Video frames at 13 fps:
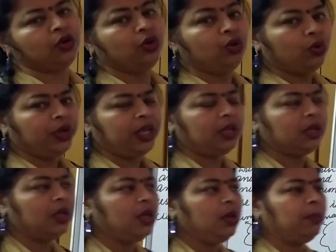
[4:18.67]

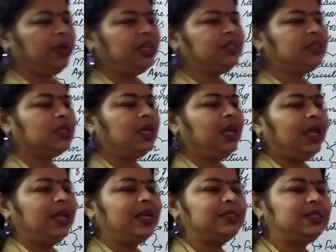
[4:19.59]
Growing means
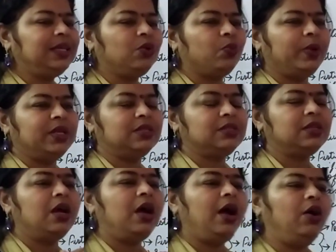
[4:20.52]
in a
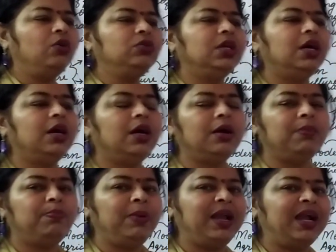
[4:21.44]
sequence, how the
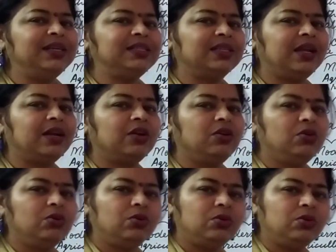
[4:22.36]
plants are
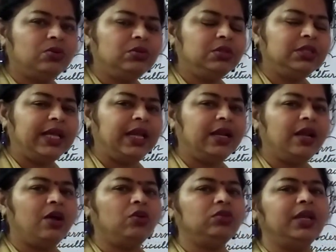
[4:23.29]
grown, then
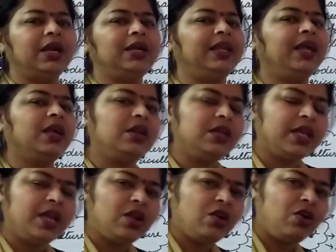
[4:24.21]
how they are taken
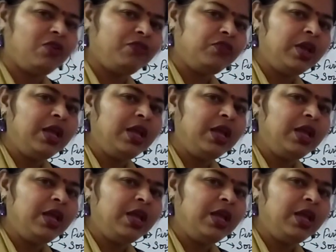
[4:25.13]
care of,